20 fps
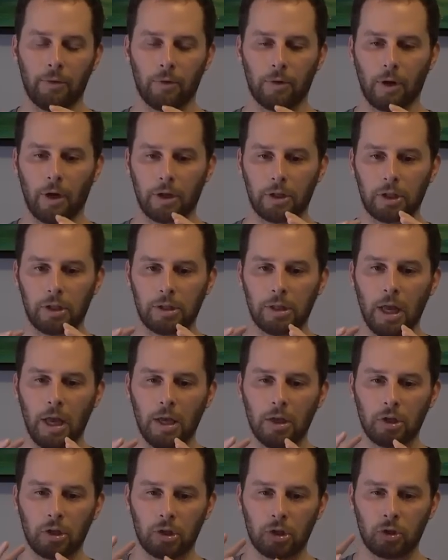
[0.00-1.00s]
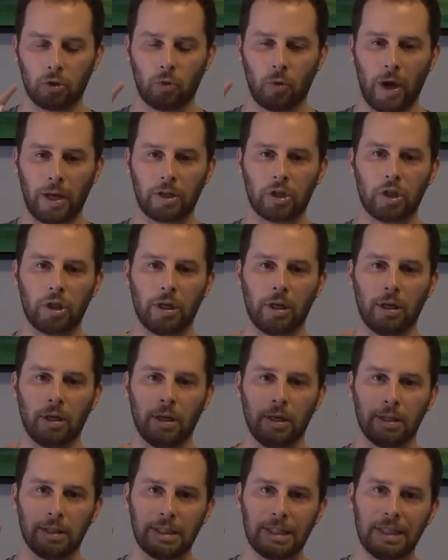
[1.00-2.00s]
we're not just
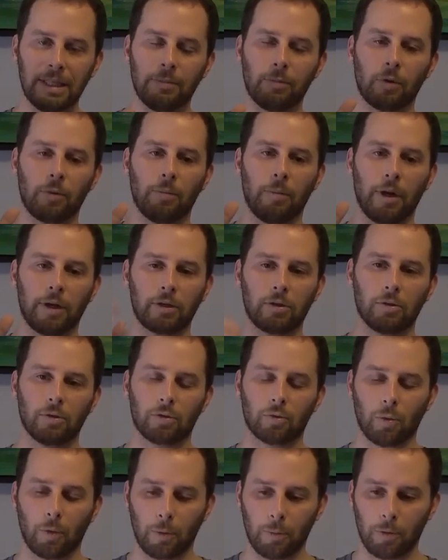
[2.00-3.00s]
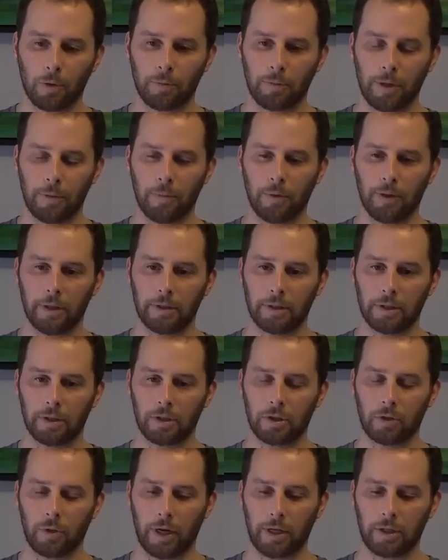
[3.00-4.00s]
stretching deeper muscles when we put people into
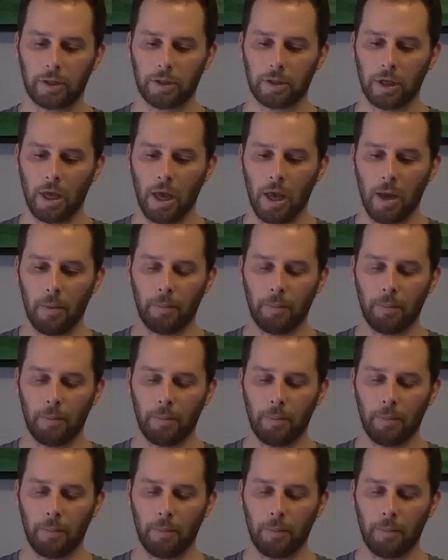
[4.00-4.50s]
stretches,